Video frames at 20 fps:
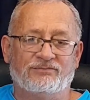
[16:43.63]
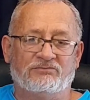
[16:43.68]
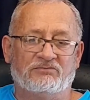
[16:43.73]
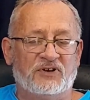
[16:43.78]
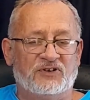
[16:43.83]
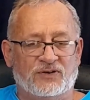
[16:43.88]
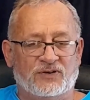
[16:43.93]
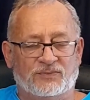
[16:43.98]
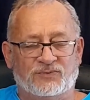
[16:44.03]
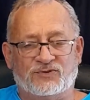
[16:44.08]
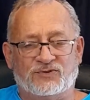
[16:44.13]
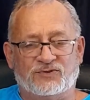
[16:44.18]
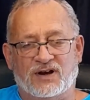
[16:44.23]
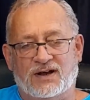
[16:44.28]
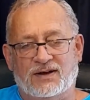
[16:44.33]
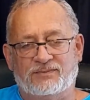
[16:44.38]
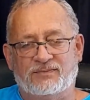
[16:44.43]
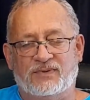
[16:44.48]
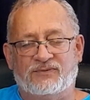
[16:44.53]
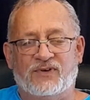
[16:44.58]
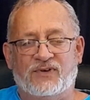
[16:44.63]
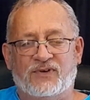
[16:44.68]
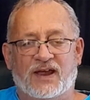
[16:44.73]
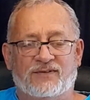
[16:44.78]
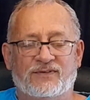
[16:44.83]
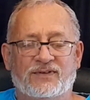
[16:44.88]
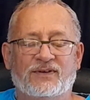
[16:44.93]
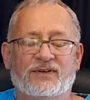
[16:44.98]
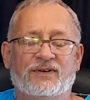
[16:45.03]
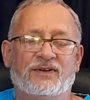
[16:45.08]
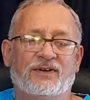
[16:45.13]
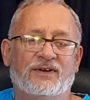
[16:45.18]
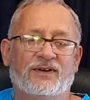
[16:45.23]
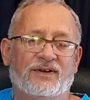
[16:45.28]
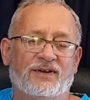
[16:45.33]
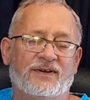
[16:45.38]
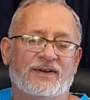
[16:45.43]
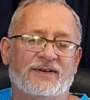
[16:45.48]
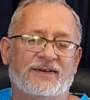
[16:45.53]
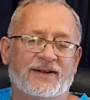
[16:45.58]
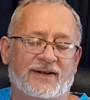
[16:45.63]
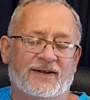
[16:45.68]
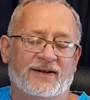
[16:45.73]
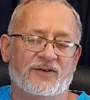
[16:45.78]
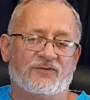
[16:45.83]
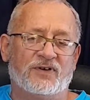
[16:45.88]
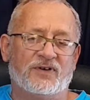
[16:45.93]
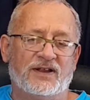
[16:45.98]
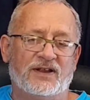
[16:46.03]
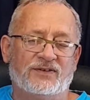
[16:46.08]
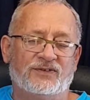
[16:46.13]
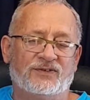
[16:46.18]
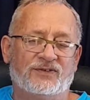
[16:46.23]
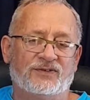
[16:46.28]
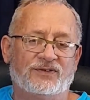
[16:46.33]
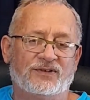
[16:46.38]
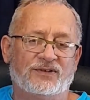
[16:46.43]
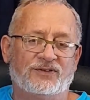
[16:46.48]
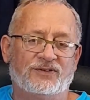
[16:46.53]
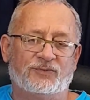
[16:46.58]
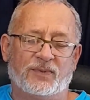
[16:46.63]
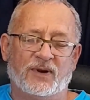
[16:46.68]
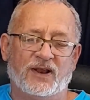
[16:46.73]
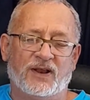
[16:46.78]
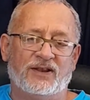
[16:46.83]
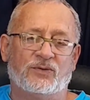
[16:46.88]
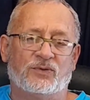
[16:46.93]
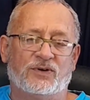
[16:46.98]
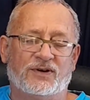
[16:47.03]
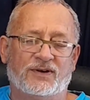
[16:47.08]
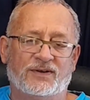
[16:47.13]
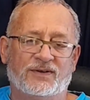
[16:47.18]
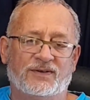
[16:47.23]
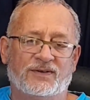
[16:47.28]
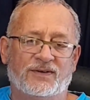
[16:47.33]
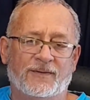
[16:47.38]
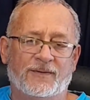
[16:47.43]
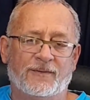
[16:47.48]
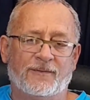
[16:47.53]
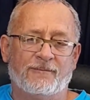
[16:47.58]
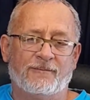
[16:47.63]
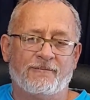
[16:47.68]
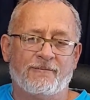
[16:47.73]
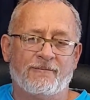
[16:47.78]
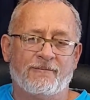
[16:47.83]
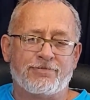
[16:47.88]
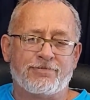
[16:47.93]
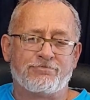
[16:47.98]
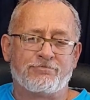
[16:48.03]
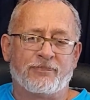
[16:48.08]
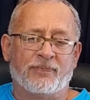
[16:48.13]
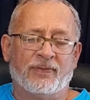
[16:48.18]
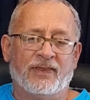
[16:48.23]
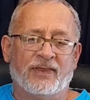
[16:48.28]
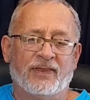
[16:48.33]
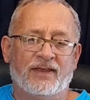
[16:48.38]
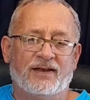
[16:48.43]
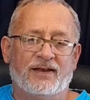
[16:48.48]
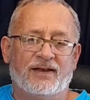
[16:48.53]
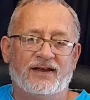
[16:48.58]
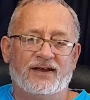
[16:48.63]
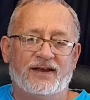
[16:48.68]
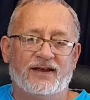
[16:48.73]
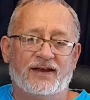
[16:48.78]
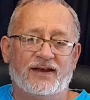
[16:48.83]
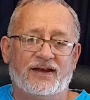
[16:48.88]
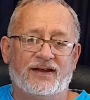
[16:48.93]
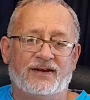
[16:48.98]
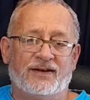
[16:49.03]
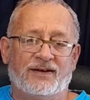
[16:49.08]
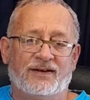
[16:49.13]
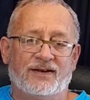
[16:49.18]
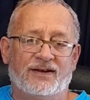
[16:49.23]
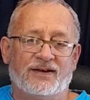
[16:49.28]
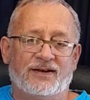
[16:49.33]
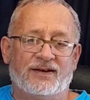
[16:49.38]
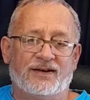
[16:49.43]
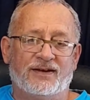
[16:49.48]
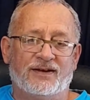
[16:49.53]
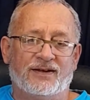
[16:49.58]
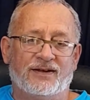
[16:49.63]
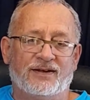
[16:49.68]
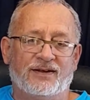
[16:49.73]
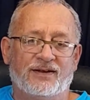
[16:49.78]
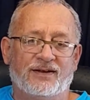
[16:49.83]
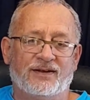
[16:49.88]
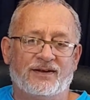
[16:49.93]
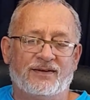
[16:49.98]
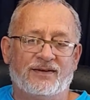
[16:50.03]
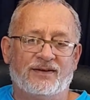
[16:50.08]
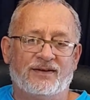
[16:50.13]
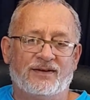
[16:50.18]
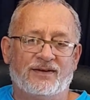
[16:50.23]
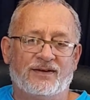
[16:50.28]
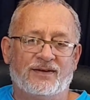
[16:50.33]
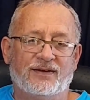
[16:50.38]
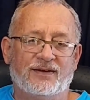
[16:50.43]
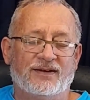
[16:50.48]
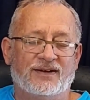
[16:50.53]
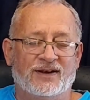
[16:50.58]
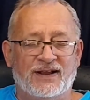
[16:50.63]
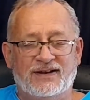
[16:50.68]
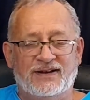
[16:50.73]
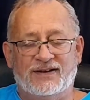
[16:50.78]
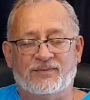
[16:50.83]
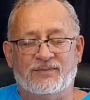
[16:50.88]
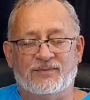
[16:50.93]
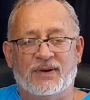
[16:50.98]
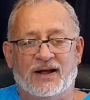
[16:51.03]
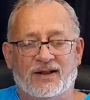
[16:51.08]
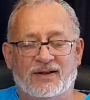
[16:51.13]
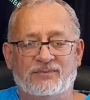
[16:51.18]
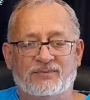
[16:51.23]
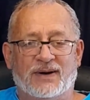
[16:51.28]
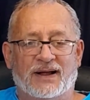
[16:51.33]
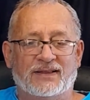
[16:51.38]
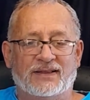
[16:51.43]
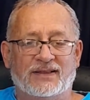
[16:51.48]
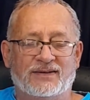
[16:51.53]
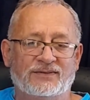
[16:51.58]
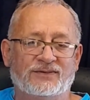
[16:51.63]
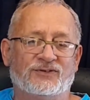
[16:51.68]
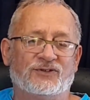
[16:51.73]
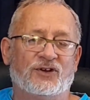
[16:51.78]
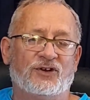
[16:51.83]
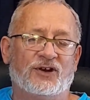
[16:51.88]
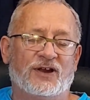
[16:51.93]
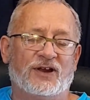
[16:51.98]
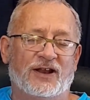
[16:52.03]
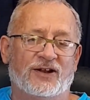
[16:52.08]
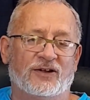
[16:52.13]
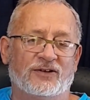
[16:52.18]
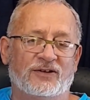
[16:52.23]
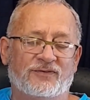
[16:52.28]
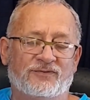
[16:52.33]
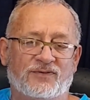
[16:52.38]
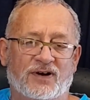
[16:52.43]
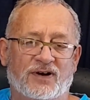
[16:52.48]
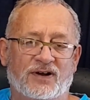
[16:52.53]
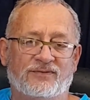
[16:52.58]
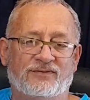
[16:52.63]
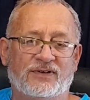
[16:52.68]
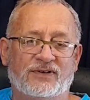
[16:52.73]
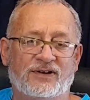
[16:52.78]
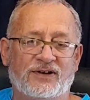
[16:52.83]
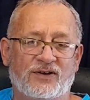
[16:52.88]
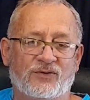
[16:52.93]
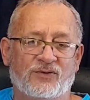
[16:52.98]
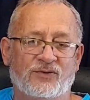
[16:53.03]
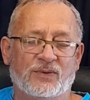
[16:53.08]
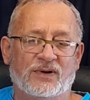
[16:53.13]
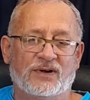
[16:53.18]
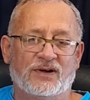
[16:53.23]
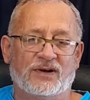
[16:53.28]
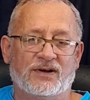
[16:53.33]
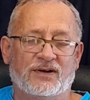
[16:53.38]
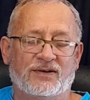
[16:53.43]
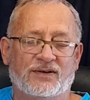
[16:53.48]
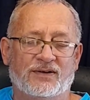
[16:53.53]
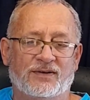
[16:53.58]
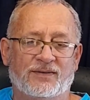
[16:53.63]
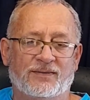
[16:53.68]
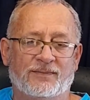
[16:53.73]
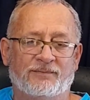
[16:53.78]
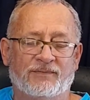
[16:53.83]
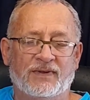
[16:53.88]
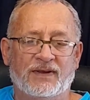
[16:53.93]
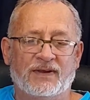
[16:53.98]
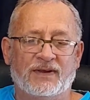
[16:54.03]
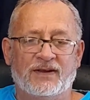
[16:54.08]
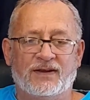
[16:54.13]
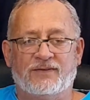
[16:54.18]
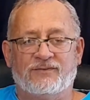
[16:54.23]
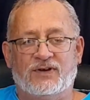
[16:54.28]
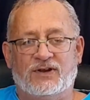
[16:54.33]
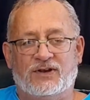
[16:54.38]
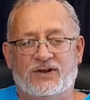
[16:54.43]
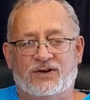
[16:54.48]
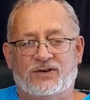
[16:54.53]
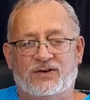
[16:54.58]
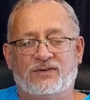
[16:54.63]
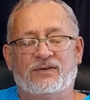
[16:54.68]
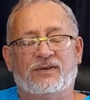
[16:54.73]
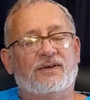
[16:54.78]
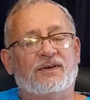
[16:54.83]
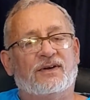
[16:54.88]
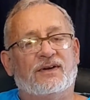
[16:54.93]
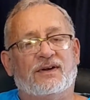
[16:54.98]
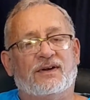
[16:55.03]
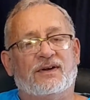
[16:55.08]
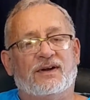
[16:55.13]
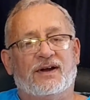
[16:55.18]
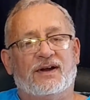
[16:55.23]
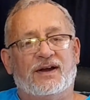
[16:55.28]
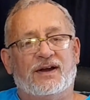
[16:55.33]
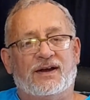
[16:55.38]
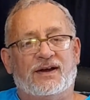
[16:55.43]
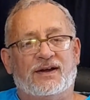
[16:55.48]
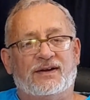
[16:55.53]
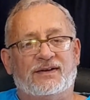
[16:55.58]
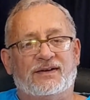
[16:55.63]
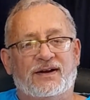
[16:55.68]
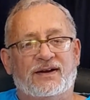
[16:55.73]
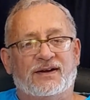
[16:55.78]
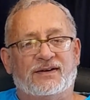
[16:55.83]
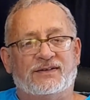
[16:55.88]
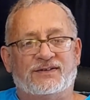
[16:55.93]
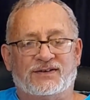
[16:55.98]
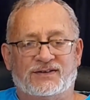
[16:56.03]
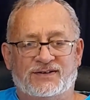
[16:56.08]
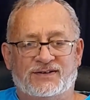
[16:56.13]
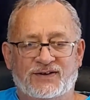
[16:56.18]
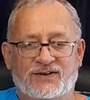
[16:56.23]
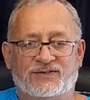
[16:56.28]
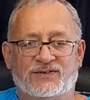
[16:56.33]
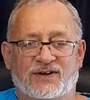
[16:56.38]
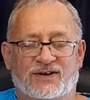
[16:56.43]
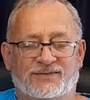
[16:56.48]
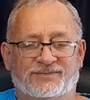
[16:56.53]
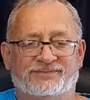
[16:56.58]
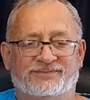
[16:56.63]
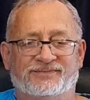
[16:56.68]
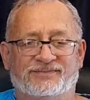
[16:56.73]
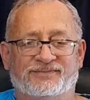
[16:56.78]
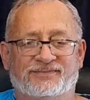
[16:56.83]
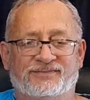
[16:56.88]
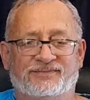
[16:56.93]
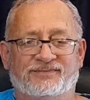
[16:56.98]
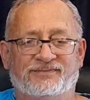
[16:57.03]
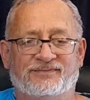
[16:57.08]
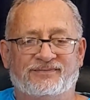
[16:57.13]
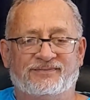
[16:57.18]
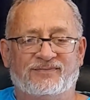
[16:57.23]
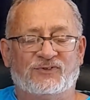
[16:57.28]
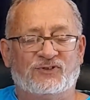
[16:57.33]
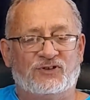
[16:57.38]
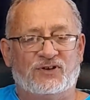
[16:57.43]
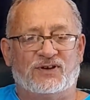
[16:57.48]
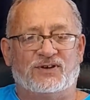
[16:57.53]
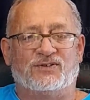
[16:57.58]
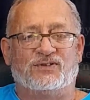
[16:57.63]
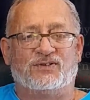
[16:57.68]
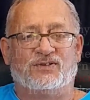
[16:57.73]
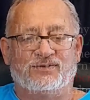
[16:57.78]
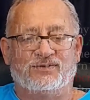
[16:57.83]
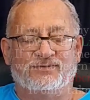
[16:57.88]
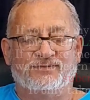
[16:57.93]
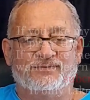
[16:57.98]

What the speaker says: Please subscribe if you haven't. Tell your friends, spread the word. And ring the bell button so you get notified of the new video. And then until next time. Cheers.